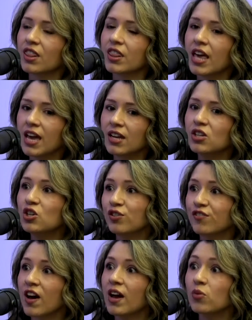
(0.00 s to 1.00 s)
then
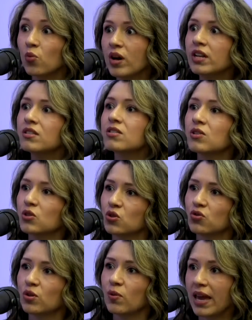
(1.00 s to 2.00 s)
you'll find what is the
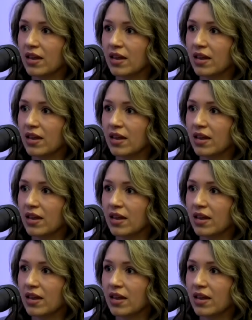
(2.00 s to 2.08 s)
true